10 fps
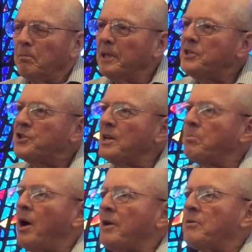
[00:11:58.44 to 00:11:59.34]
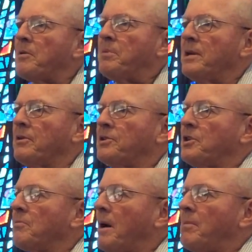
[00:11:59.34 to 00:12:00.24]
please send Padre Pio
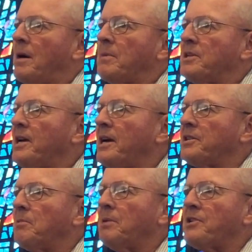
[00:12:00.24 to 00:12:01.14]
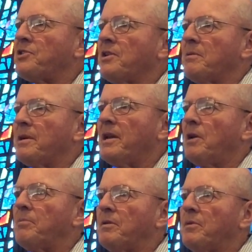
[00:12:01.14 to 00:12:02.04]
to my mom and dad to bless them and
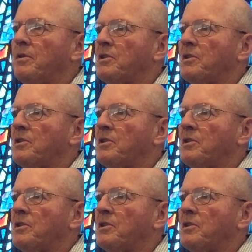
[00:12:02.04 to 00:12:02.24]
help them through